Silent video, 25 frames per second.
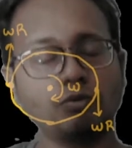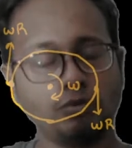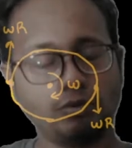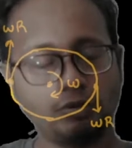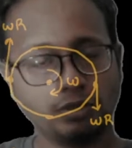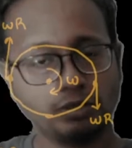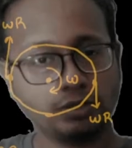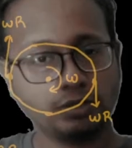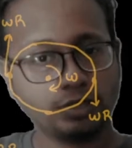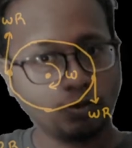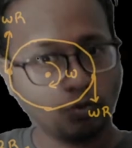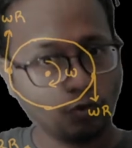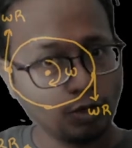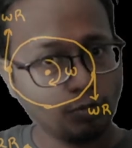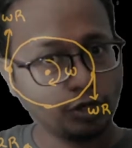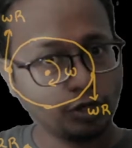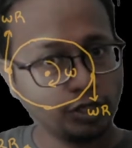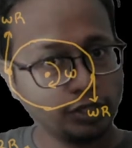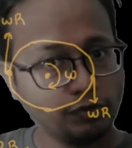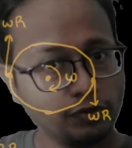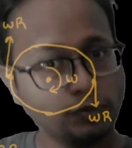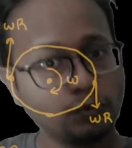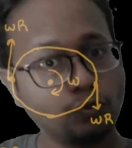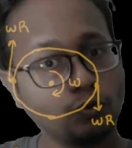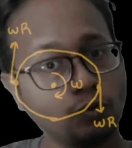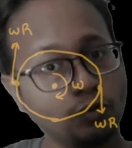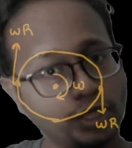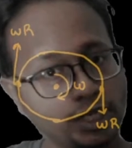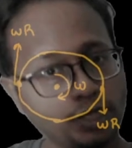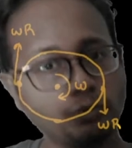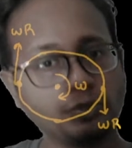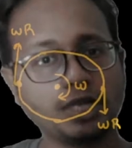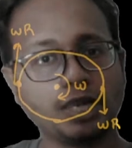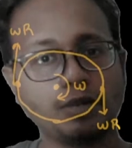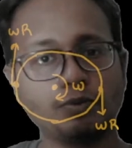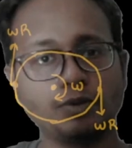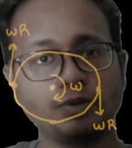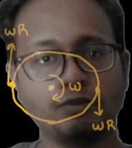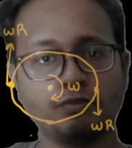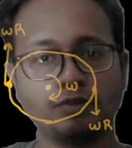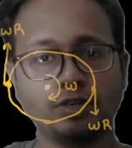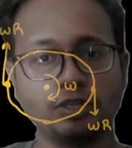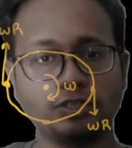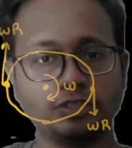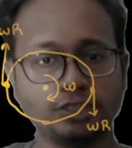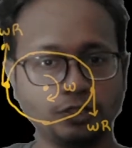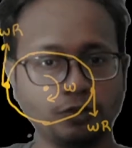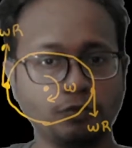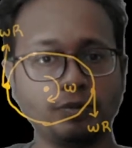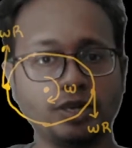Not the whole body would rotate with
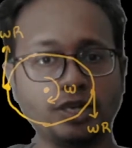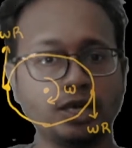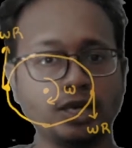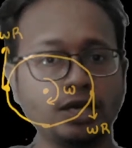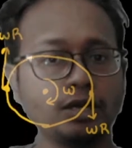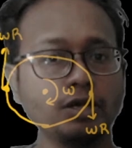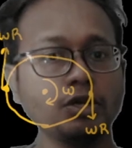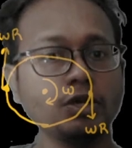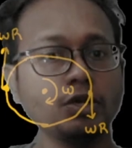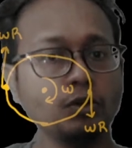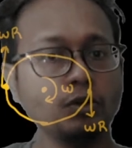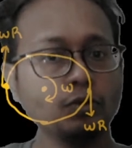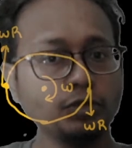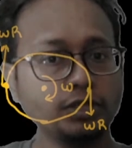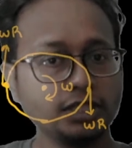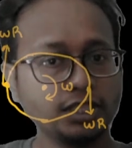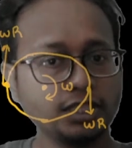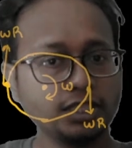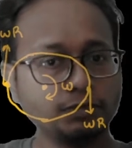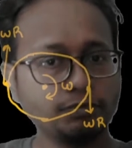angular velocity omega